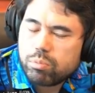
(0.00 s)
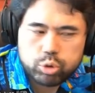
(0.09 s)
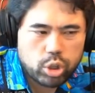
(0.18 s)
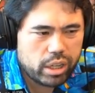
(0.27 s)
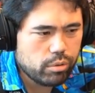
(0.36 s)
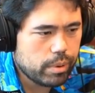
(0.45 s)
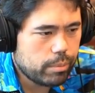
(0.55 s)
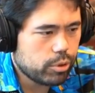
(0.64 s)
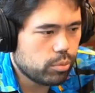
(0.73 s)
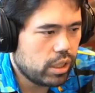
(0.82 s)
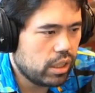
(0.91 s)
trying to remember
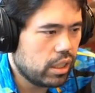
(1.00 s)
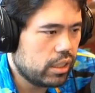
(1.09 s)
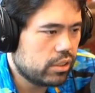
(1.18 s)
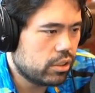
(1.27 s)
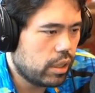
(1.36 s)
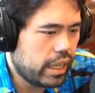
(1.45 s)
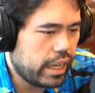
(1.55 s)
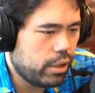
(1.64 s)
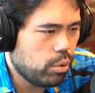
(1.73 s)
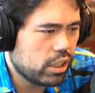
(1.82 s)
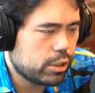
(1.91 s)
the right line so I, I
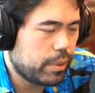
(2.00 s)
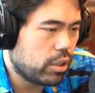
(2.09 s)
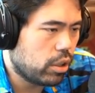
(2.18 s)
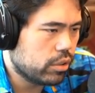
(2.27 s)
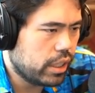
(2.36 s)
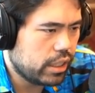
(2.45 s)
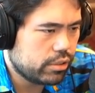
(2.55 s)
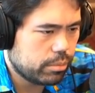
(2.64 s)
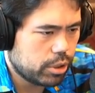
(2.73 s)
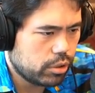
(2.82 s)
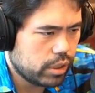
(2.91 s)
don't want to spend all day so I'm
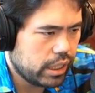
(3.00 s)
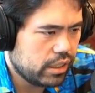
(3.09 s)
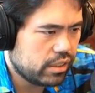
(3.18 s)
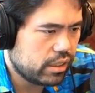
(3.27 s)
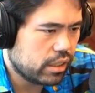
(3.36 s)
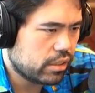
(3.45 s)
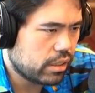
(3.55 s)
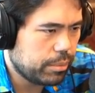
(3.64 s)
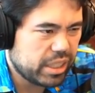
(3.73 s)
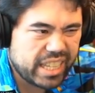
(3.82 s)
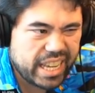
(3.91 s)
gonna go knight e6 I
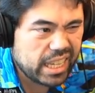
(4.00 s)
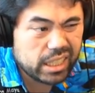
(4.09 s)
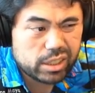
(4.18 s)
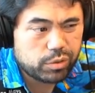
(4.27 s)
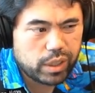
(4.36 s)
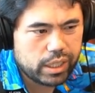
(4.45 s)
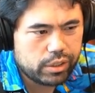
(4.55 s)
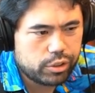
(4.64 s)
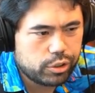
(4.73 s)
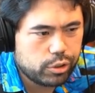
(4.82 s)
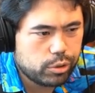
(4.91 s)
mean taking is fine
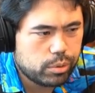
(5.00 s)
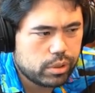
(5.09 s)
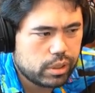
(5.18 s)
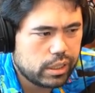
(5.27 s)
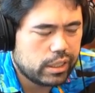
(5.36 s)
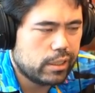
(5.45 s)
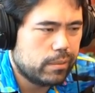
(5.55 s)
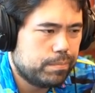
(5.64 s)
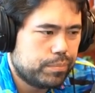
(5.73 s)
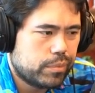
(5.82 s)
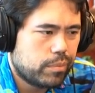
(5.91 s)
too
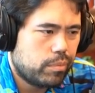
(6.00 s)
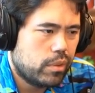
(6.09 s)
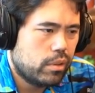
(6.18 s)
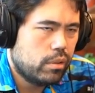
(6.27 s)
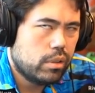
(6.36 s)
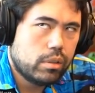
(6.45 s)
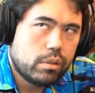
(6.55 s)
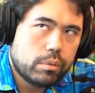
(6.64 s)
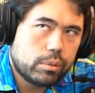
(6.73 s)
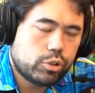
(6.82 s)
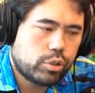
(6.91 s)
um
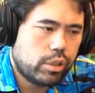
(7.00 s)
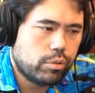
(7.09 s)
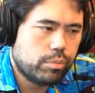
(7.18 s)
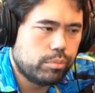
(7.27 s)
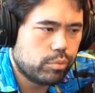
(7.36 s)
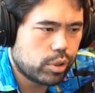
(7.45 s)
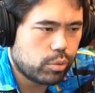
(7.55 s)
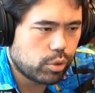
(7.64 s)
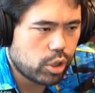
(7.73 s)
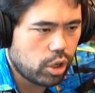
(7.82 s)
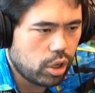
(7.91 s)
I'm just trying to re
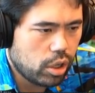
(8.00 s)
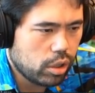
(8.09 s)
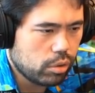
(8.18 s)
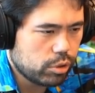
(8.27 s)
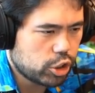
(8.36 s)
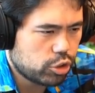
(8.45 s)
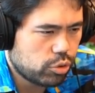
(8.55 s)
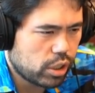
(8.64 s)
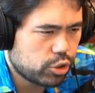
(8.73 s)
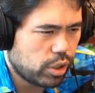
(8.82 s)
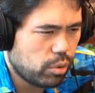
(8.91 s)
recall which
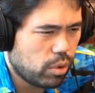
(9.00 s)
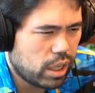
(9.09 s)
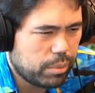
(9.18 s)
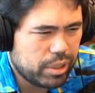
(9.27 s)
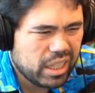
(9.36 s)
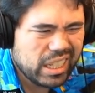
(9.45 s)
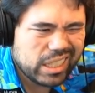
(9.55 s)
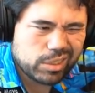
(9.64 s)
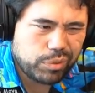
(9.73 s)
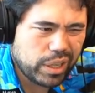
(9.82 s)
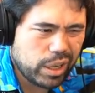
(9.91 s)
structure I want I mean
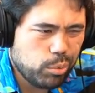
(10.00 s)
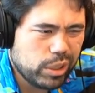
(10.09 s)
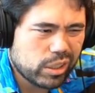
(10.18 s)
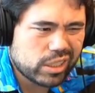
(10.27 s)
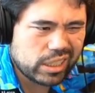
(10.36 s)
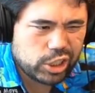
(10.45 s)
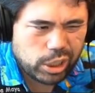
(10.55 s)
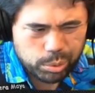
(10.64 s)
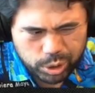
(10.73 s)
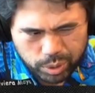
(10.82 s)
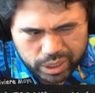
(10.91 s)
very weird because
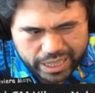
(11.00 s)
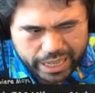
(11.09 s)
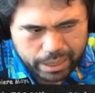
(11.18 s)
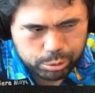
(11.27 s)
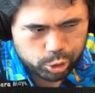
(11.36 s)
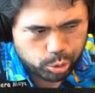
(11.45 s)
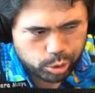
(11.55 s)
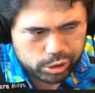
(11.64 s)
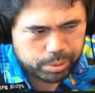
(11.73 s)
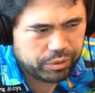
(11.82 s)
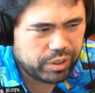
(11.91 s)
generally you want to capture
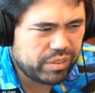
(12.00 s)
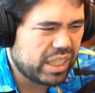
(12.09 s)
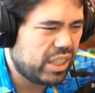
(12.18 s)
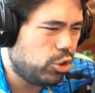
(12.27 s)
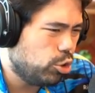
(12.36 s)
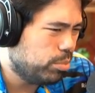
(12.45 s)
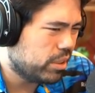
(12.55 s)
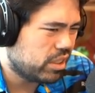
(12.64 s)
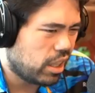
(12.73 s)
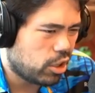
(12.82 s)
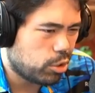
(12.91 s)
towards but if you have the cube it's
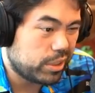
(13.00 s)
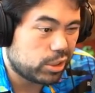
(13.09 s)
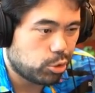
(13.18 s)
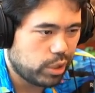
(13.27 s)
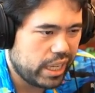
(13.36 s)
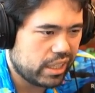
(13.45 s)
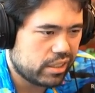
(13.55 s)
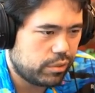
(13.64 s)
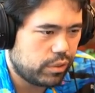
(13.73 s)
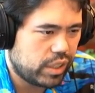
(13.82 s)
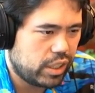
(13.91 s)
not always great because if
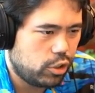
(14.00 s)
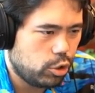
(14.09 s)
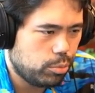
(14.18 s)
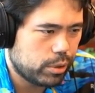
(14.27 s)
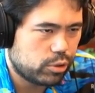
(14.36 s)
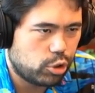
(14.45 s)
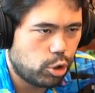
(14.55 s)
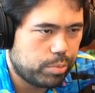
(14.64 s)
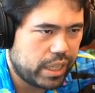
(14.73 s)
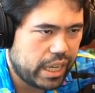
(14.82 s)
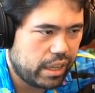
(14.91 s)
you have the cube there's an
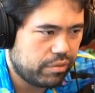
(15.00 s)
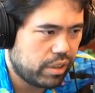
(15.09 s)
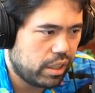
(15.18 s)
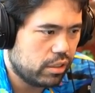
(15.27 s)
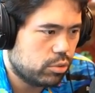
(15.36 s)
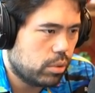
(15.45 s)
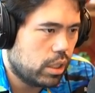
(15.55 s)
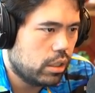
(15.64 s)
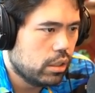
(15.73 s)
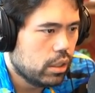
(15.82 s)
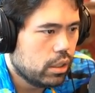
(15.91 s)
open a file as well